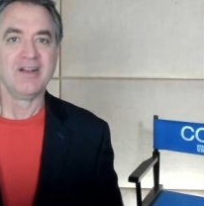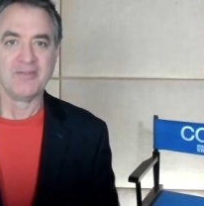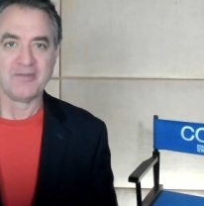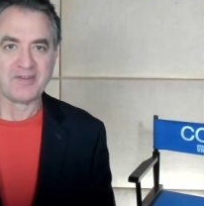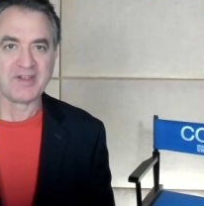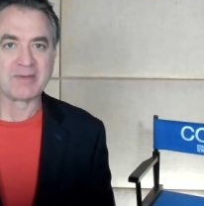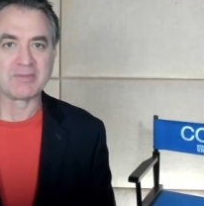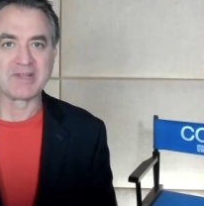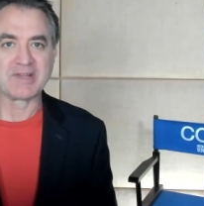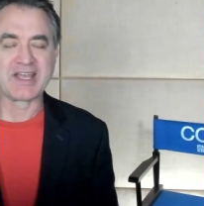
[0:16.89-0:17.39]

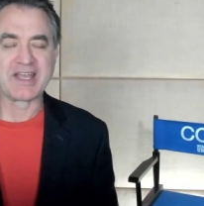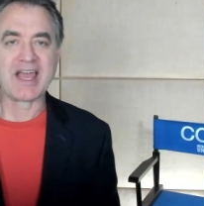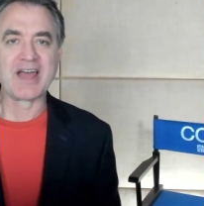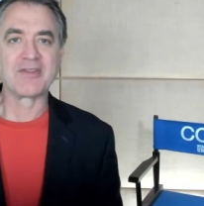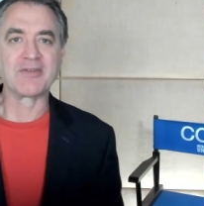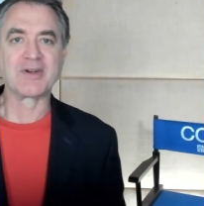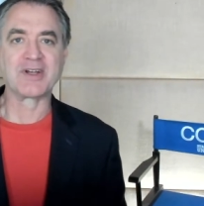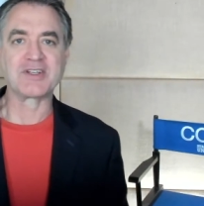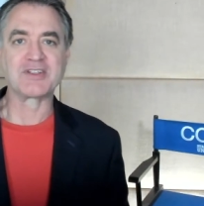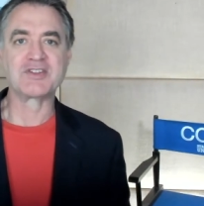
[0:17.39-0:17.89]
Family
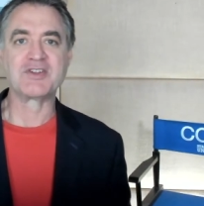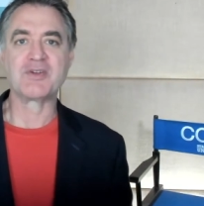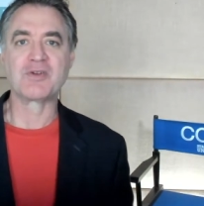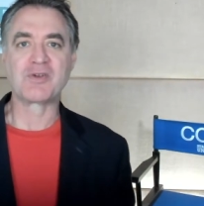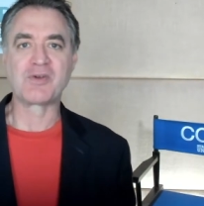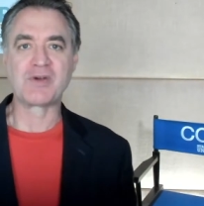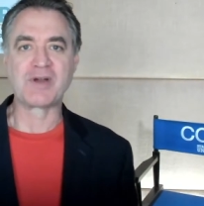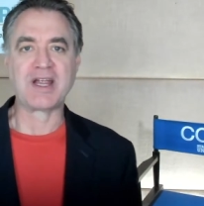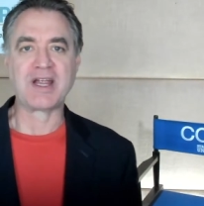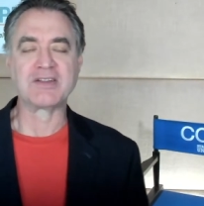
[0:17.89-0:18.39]
gatherings do
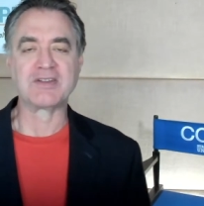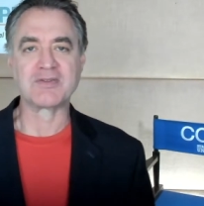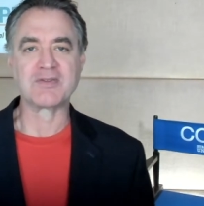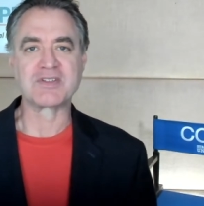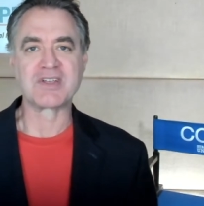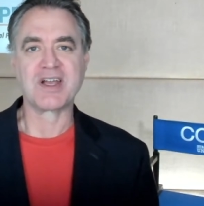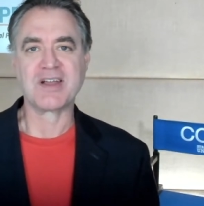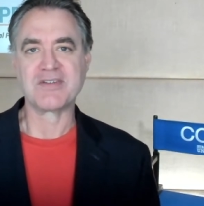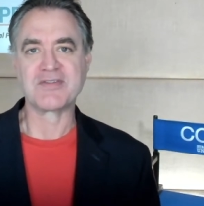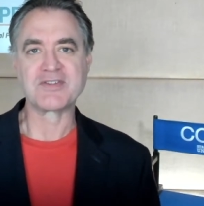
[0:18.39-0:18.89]
create those
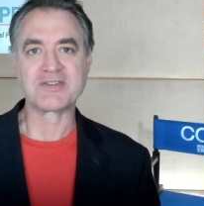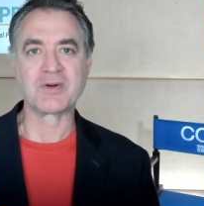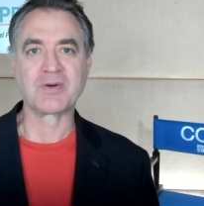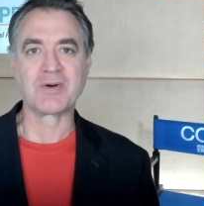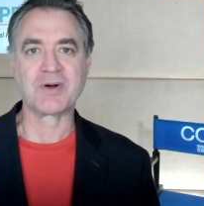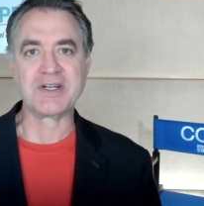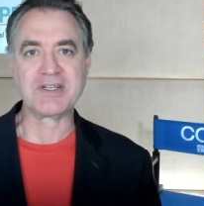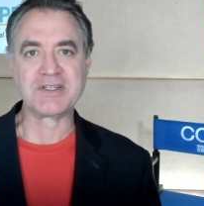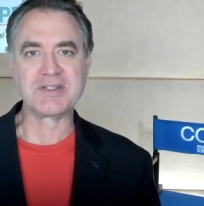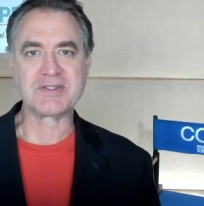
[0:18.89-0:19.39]
kind of
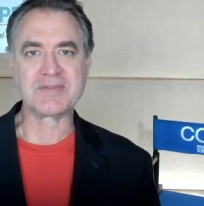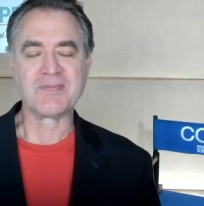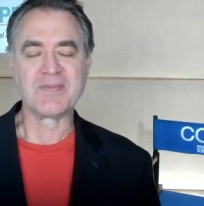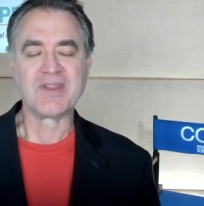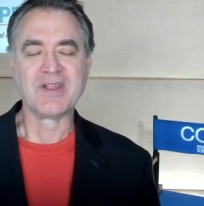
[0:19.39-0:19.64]
stories.